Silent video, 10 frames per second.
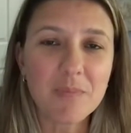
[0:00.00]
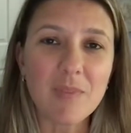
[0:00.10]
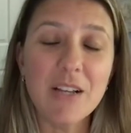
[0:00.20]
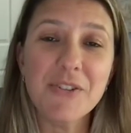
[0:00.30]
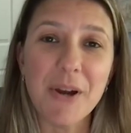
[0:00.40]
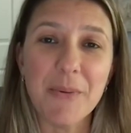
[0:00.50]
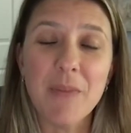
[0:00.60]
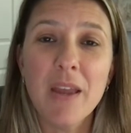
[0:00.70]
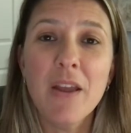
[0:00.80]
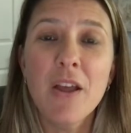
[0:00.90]
So,
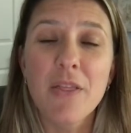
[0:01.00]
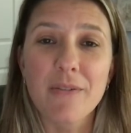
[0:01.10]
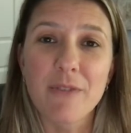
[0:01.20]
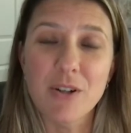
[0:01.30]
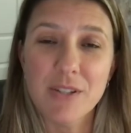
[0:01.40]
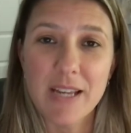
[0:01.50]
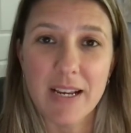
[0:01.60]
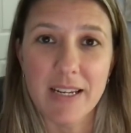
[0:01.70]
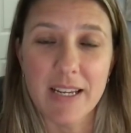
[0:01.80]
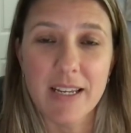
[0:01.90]
the first
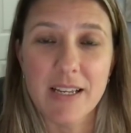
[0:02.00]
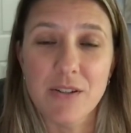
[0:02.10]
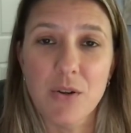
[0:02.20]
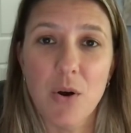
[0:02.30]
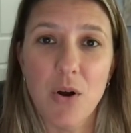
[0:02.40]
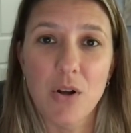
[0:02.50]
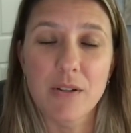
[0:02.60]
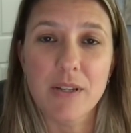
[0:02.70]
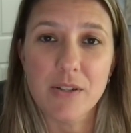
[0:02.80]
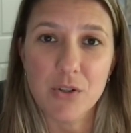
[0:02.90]
technique is
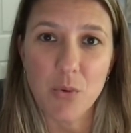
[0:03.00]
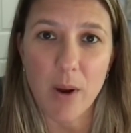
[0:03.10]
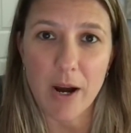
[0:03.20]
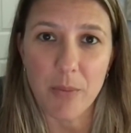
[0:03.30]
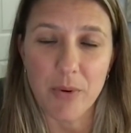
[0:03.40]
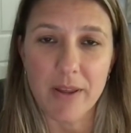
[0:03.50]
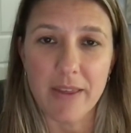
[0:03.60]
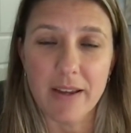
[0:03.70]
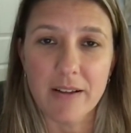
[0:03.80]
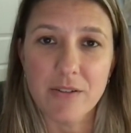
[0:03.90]
called square breathing.